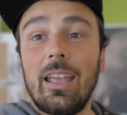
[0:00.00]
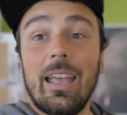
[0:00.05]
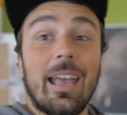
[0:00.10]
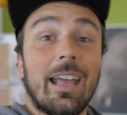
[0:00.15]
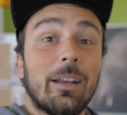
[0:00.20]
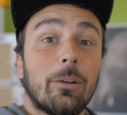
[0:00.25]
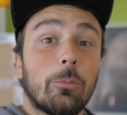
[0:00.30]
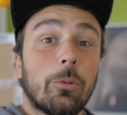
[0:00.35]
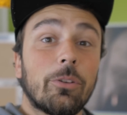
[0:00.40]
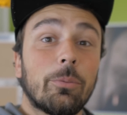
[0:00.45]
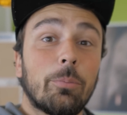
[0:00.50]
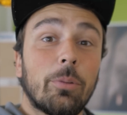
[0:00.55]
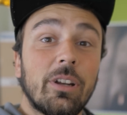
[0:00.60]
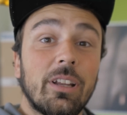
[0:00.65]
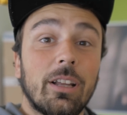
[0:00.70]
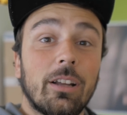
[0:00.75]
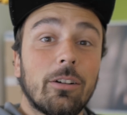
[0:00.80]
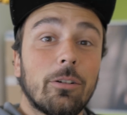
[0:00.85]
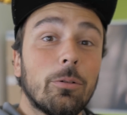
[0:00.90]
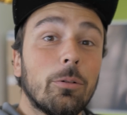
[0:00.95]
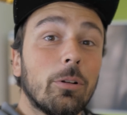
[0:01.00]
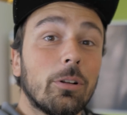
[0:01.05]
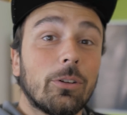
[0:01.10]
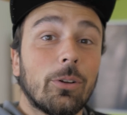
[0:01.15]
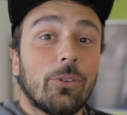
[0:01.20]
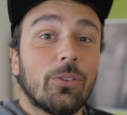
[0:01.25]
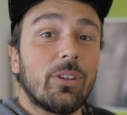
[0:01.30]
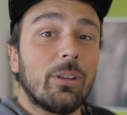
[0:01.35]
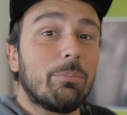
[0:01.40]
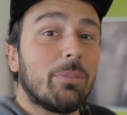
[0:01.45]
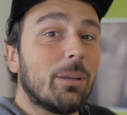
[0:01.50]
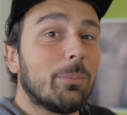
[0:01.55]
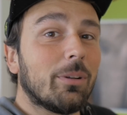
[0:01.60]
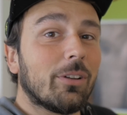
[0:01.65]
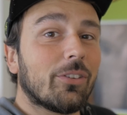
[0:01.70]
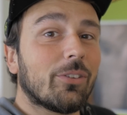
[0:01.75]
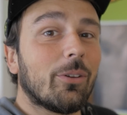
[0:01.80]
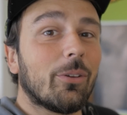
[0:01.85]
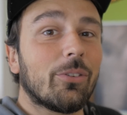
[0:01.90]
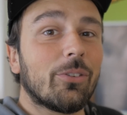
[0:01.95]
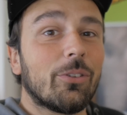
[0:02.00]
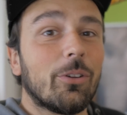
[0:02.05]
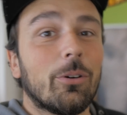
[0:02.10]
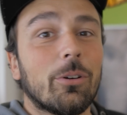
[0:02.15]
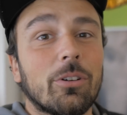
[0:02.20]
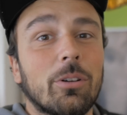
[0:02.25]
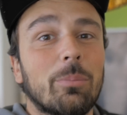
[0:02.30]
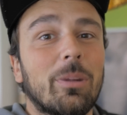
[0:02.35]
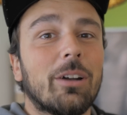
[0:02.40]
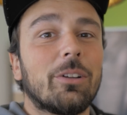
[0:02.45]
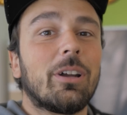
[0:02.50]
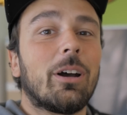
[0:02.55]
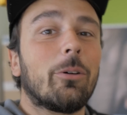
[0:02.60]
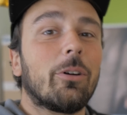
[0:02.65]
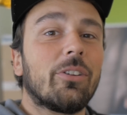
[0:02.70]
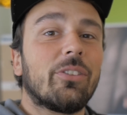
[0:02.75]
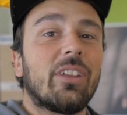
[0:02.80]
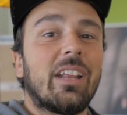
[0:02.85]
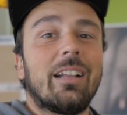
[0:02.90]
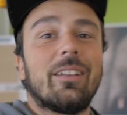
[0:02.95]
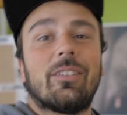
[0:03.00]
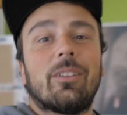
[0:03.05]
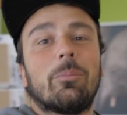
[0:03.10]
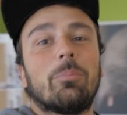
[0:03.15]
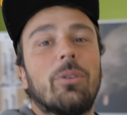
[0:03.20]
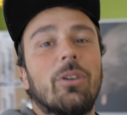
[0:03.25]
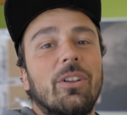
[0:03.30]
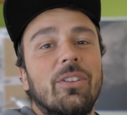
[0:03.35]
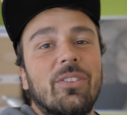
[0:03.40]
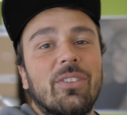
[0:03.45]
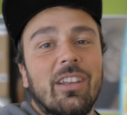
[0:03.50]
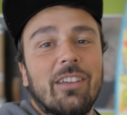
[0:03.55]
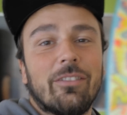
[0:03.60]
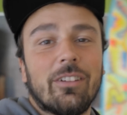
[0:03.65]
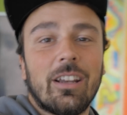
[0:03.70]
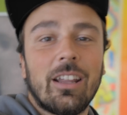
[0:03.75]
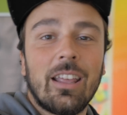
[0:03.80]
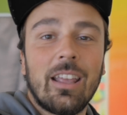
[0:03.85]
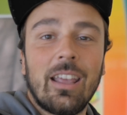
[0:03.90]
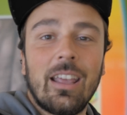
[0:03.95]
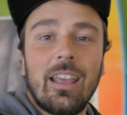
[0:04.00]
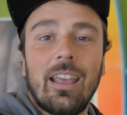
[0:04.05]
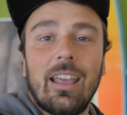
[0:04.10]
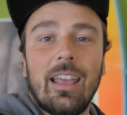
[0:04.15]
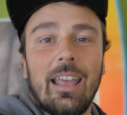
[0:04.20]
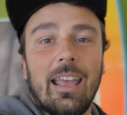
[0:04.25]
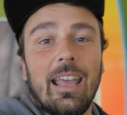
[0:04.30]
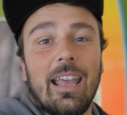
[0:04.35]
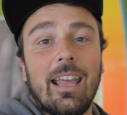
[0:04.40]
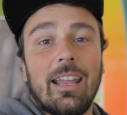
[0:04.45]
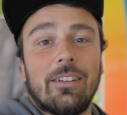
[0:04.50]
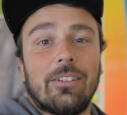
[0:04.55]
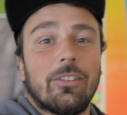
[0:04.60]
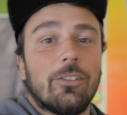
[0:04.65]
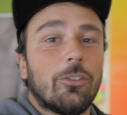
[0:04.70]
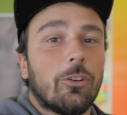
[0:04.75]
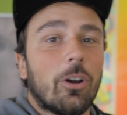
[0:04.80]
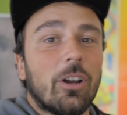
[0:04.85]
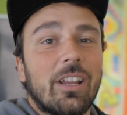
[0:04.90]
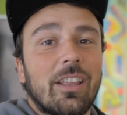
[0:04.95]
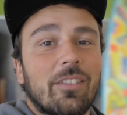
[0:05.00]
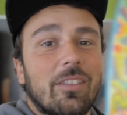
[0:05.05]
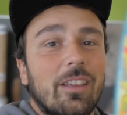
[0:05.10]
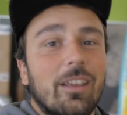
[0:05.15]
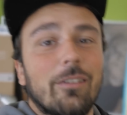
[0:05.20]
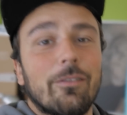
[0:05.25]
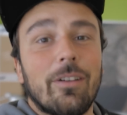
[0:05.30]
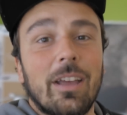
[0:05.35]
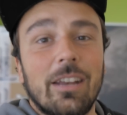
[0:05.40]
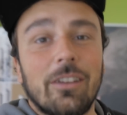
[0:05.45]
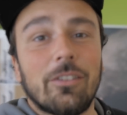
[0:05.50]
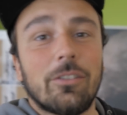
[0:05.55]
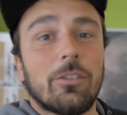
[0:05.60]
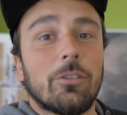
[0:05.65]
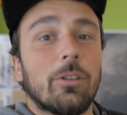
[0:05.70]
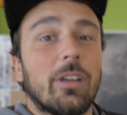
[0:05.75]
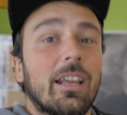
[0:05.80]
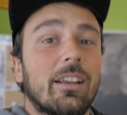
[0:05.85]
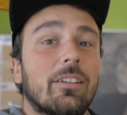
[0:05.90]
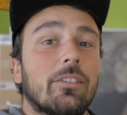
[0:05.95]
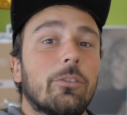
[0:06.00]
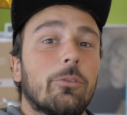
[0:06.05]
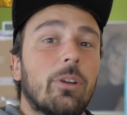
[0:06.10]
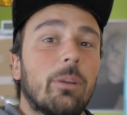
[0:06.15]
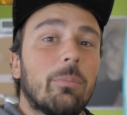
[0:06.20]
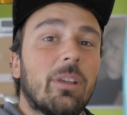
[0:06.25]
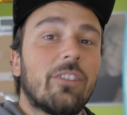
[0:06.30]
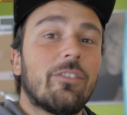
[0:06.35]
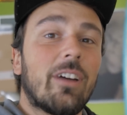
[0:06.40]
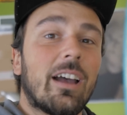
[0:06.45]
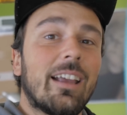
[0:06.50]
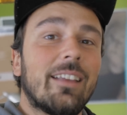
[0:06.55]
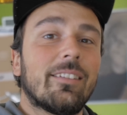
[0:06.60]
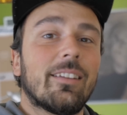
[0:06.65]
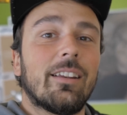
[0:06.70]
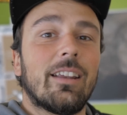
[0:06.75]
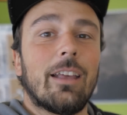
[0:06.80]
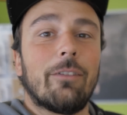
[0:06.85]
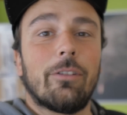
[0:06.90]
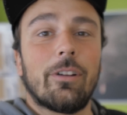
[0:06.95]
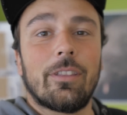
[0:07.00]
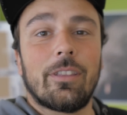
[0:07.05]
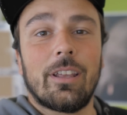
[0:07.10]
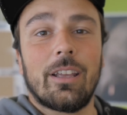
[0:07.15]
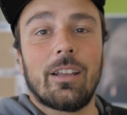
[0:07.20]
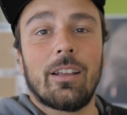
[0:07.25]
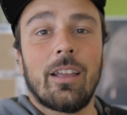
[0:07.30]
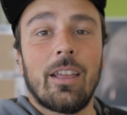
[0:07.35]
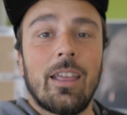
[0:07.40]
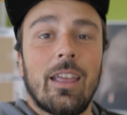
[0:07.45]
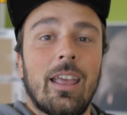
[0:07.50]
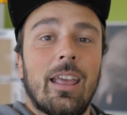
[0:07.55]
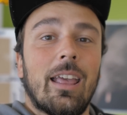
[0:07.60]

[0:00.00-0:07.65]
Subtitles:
And it was pretty cool to see people so stoked about our sails at Point 7 and joining the event to get trim advice and everything.